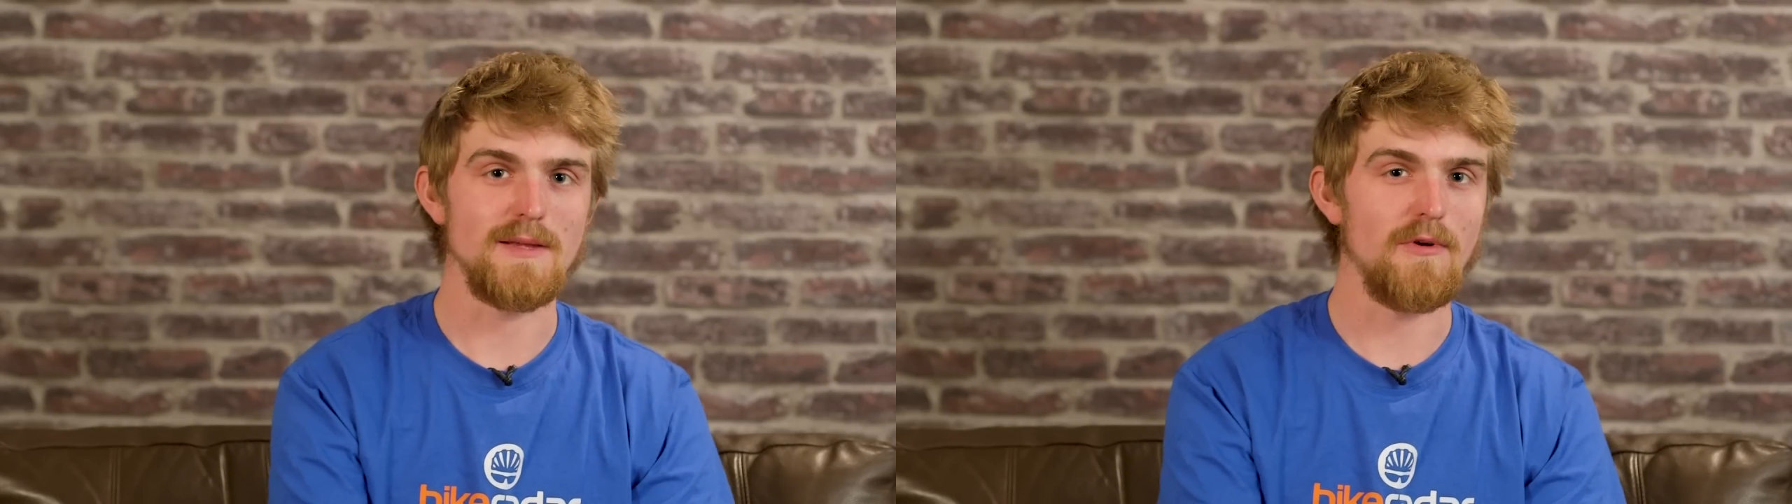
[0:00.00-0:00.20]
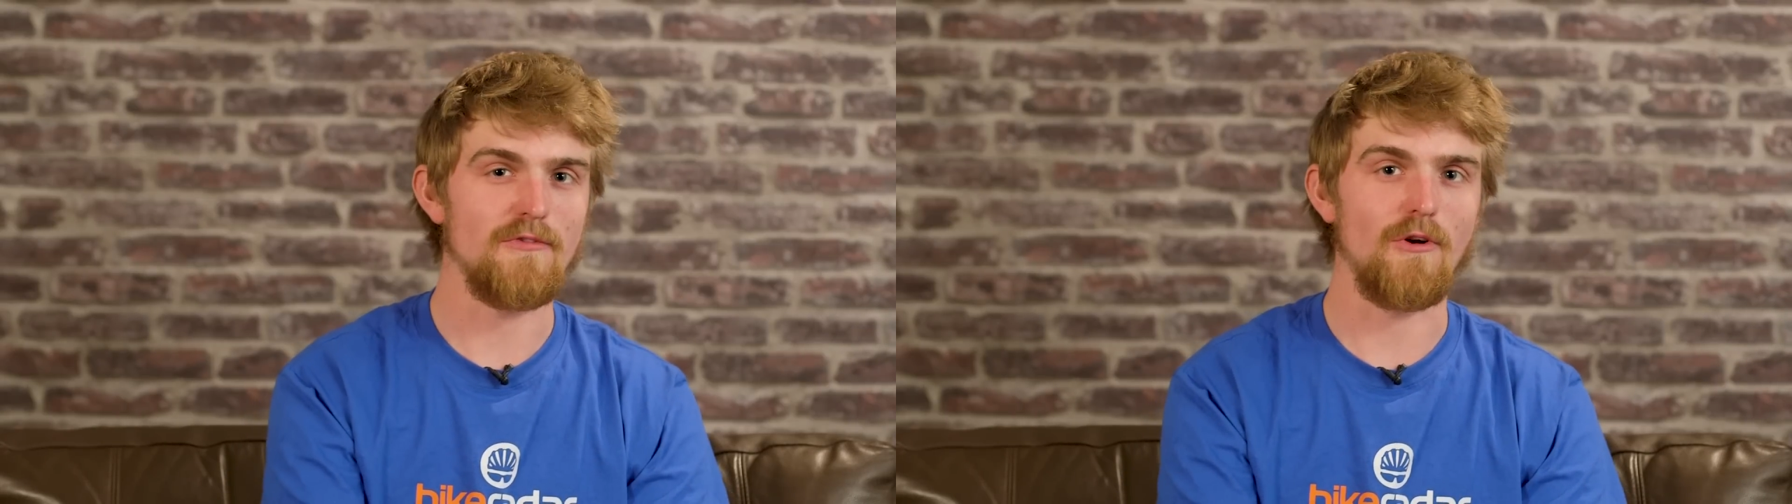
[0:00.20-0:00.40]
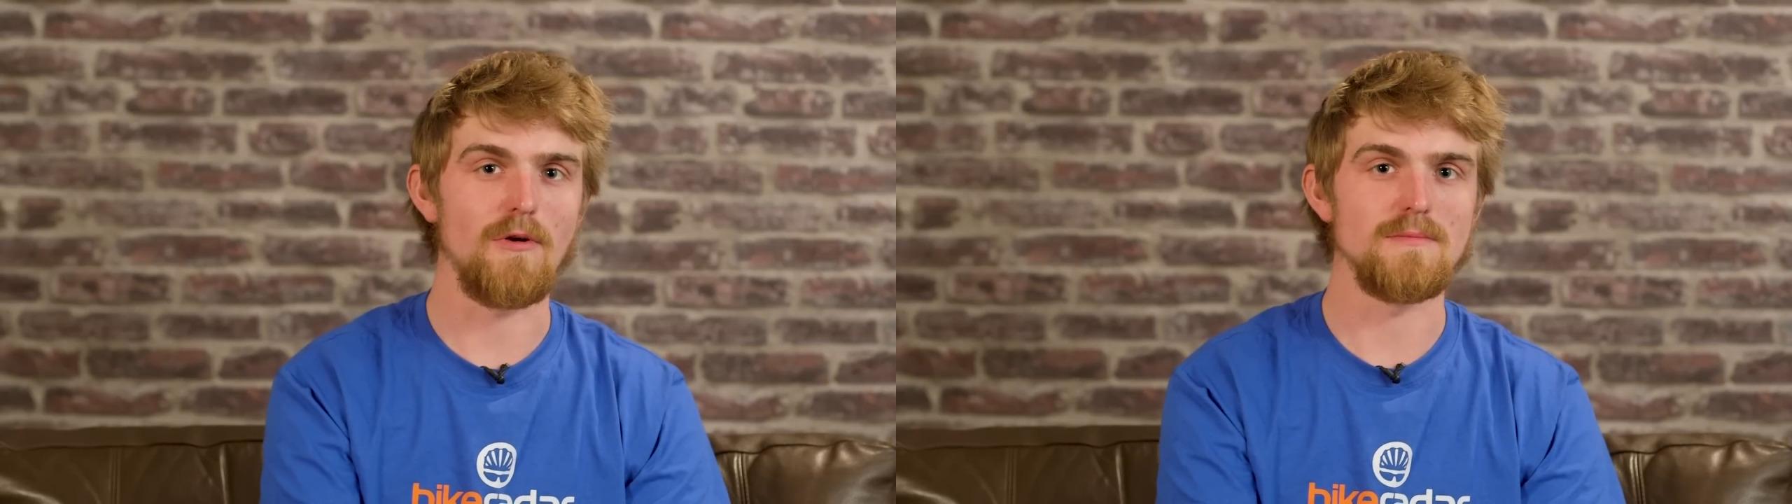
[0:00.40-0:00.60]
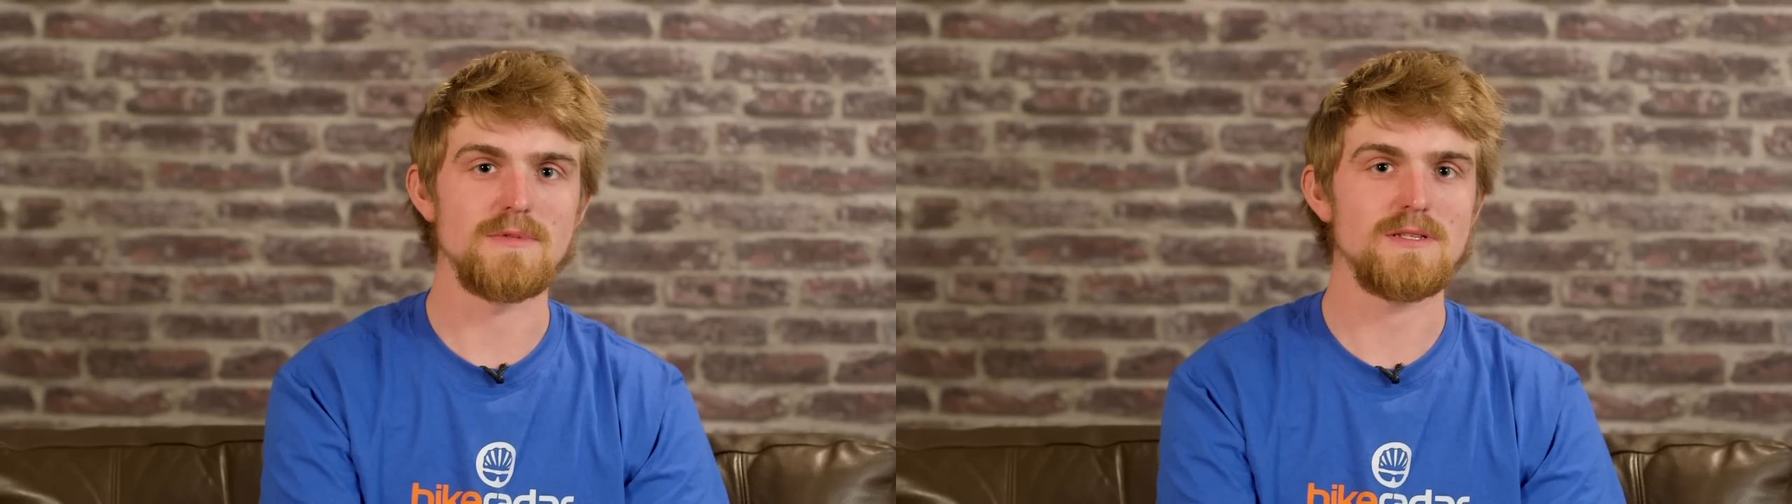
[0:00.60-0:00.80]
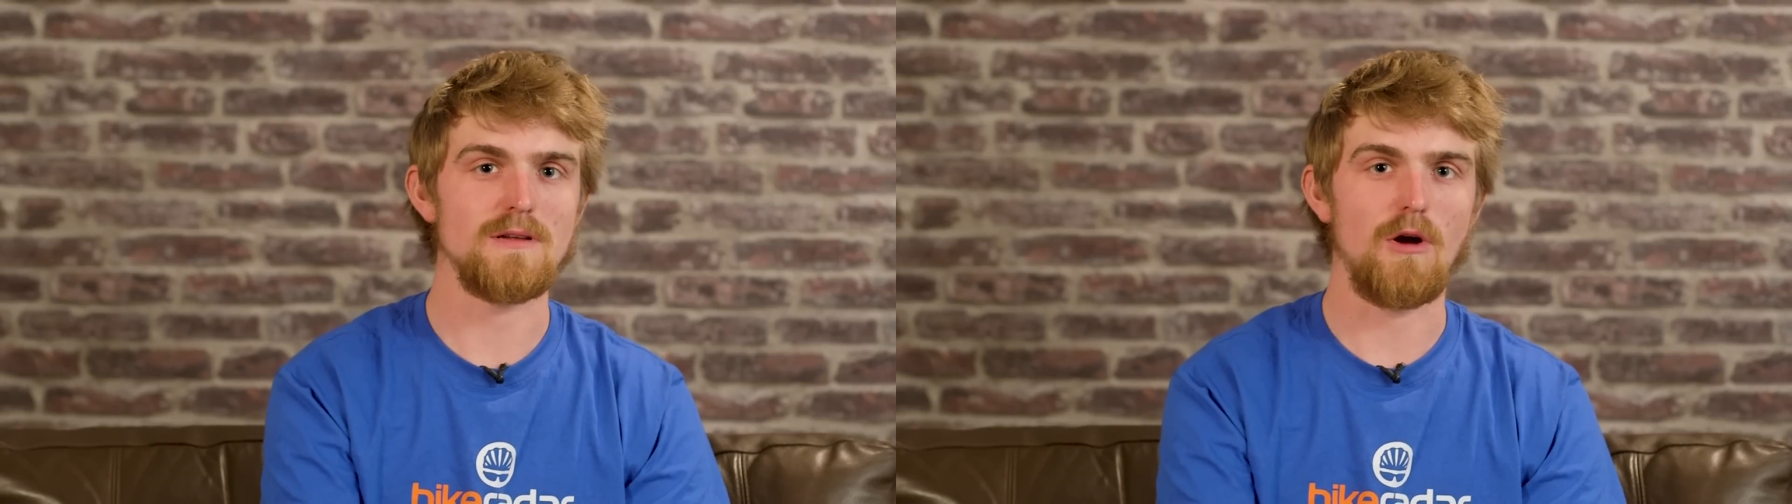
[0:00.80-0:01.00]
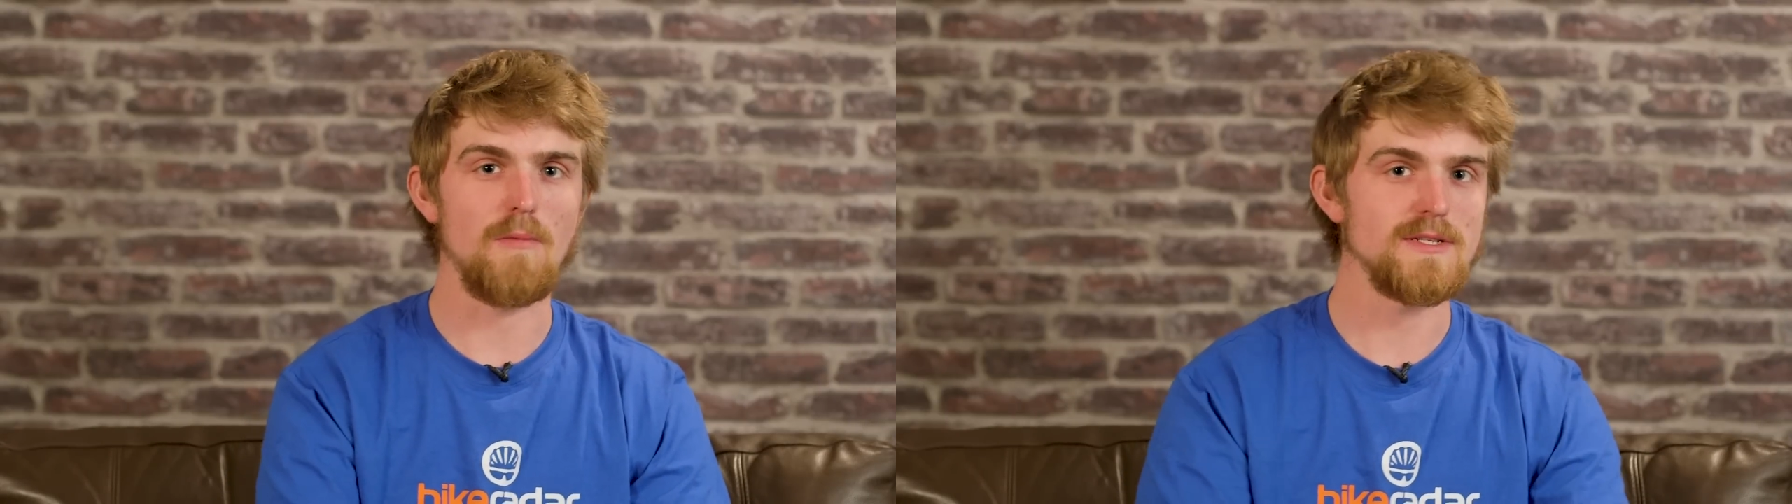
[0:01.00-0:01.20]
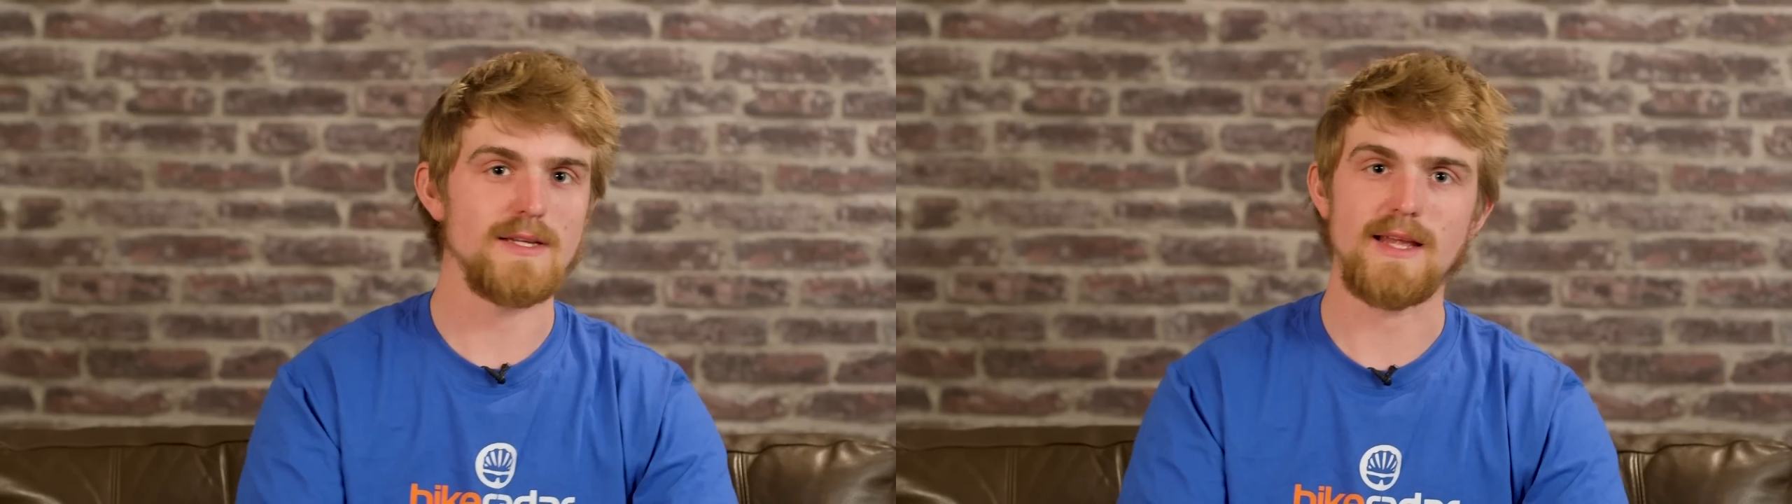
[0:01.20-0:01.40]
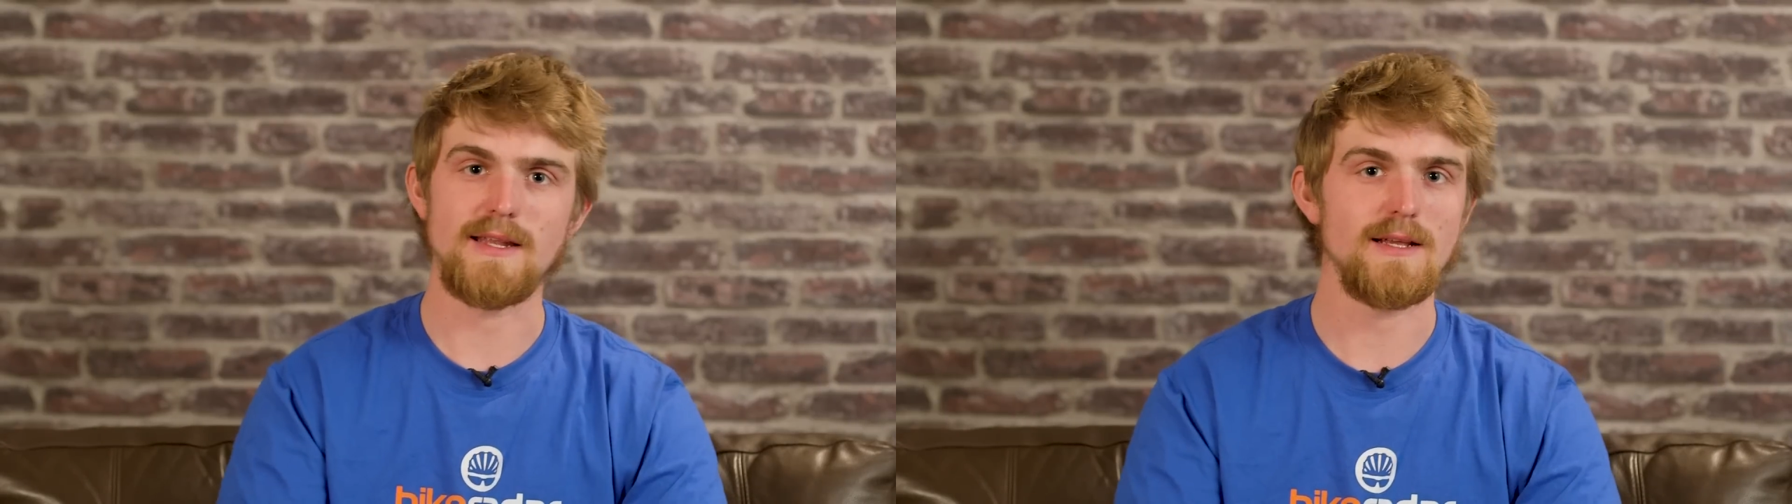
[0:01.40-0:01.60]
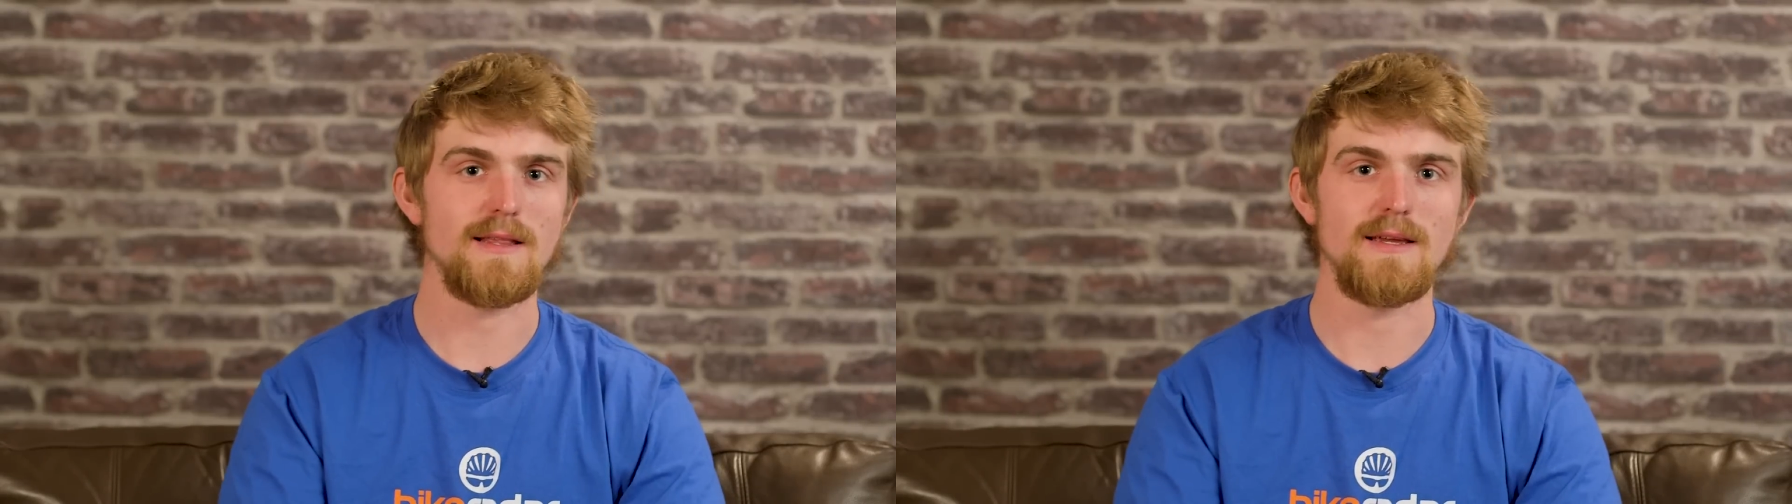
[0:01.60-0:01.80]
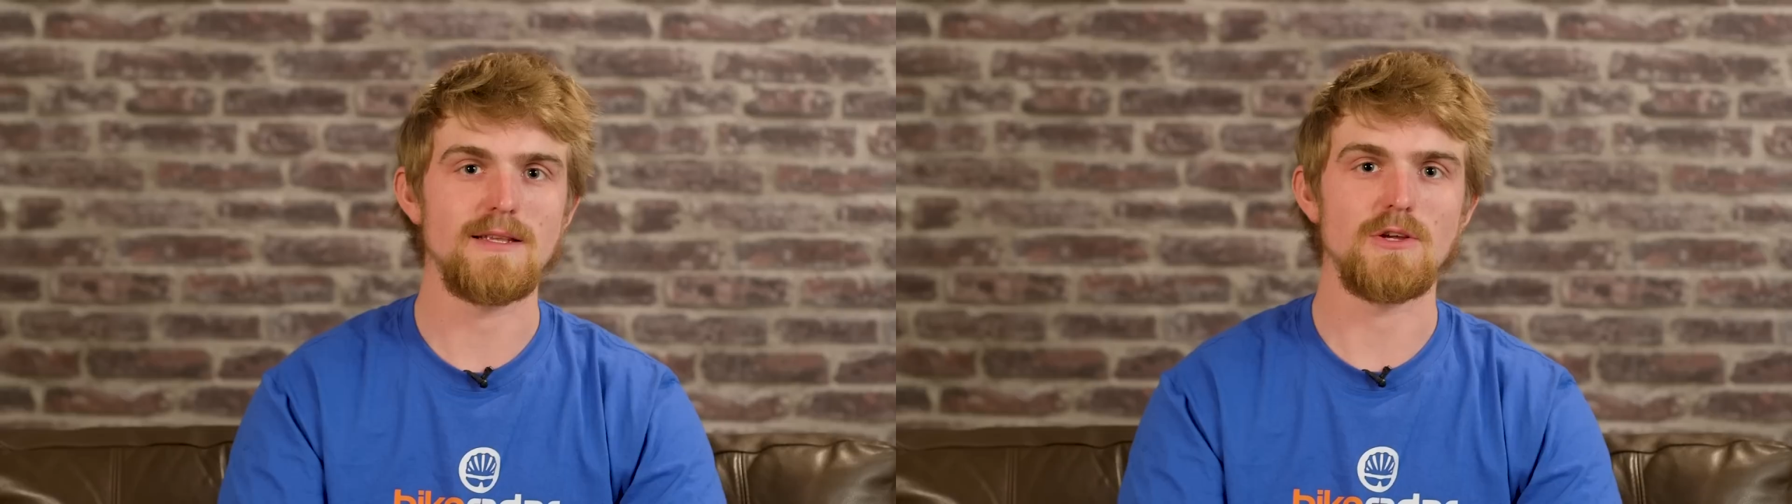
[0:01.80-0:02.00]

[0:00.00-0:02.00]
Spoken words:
it performs almost identically